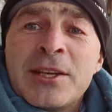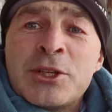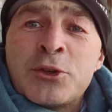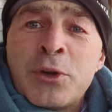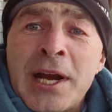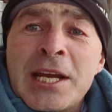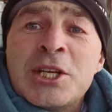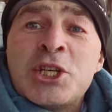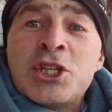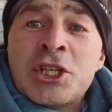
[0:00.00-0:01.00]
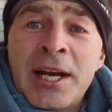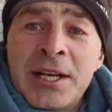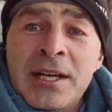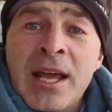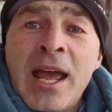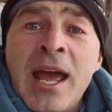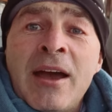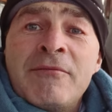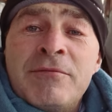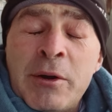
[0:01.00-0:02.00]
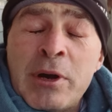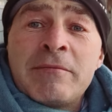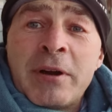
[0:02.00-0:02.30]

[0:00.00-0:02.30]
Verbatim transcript: The train shuddered, very,